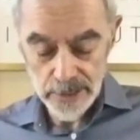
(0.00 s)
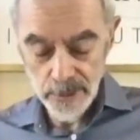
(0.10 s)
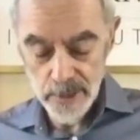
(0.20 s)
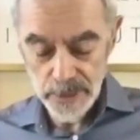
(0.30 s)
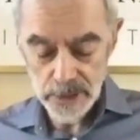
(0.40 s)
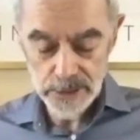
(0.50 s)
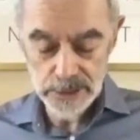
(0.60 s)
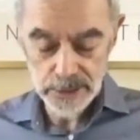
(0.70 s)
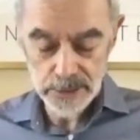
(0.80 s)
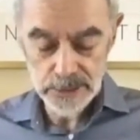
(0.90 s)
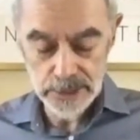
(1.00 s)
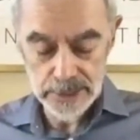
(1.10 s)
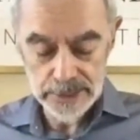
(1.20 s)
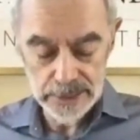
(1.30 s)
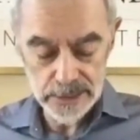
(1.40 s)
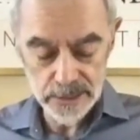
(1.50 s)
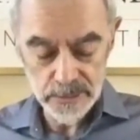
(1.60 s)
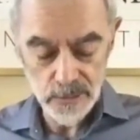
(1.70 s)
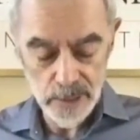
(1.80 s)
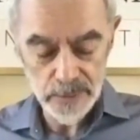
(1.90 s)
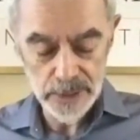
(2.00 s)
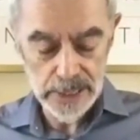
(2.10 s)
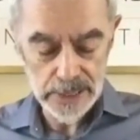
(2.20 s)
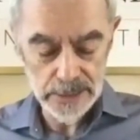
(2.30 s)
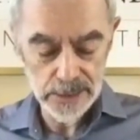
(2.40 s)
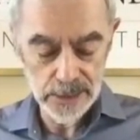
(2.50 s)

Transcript: I very much think this study needs to be replicated